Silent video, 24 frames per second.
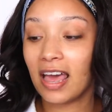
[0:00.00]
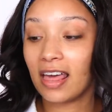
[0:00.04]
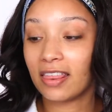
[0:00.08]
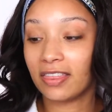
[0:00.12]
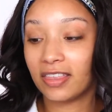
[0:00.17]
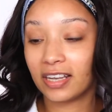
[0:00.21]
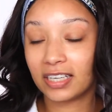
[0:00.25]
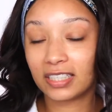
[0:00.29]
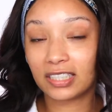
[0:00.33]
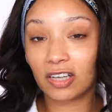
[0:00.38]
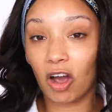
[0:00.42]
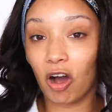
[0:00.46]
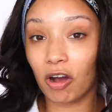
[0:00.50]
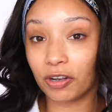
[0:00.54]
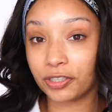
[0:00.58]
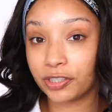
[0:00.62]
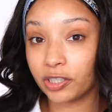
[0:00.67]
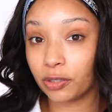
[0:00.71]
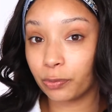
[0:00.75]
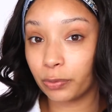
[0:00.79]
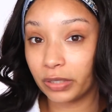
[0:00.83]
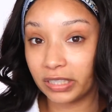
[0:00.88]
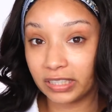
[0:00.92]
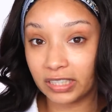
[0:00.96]
This
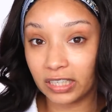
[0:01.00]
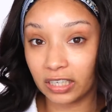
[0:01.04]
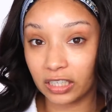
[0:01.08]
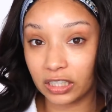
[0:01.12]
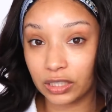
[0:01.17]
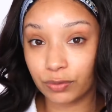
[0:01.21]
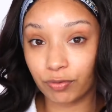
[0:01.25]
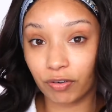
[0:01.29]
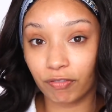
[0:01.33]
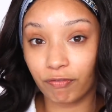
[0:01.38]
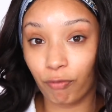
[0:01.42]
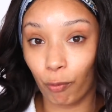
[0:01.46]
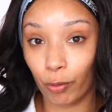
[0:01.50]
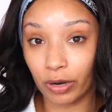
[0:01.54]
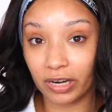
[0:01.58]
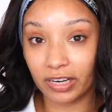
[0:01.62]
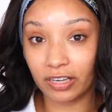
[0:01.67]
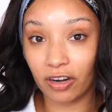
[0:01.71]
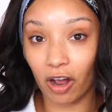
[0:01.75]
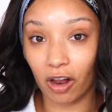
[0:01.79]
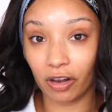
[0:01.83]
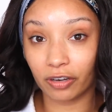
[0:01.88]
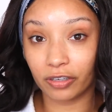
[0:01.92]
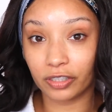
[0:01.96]
also retails for
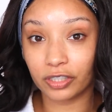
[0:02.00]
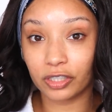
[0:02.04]
$40,